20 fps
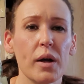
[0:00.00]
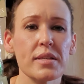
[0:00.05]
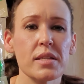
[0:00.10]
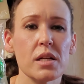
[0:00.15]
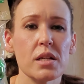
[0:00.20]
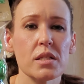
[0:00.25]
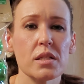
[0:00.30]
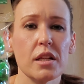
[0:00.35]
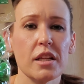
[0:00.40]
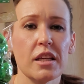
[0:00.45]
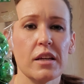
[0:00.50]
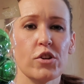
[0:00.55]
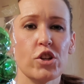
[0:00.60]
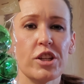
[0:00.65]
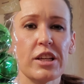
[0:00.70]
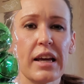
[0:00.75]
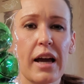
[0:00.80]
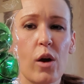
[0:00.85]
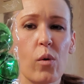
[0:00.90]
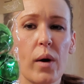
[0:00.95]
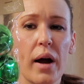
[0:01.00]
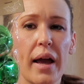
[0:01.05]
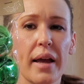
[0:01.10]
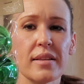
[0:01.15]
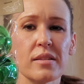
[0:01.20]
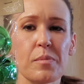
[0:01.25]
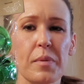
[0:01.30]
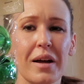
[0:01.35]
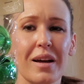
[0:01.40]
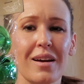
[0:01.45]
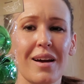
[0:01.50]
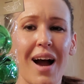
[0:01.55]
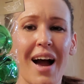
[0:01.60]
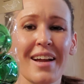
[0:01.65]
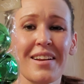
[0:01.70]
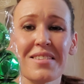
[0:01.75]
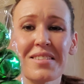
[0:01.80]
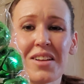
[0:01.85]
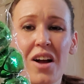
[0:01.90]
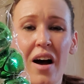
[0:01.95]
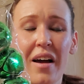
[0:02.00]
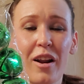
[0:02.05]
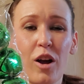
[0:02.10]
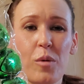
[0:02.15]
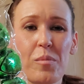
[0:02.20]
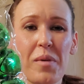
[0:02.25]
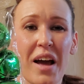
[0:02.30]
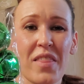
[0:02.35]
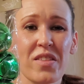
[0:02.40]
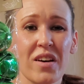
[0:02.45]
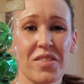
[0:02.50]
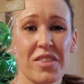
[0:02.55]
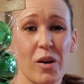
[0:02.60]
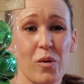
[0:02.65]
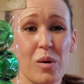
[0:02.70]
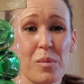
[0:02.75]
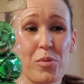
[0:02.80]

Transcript: said I was gonna give you DIYs, but I just got them. I thought they were